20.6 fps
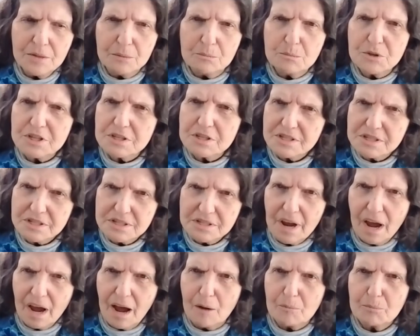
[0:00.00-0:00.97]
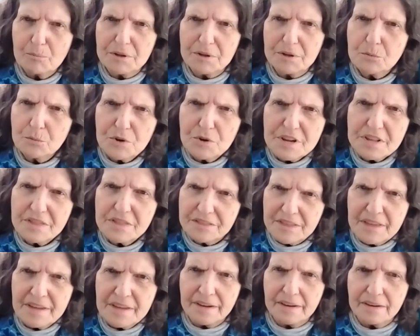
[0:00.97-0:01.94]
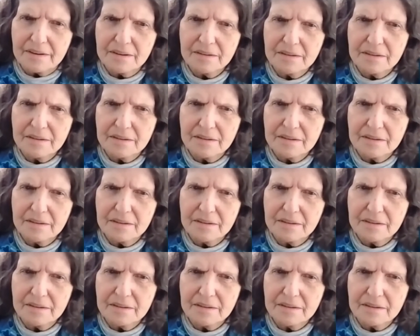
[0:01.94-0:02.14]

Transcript: them to stop and rethink?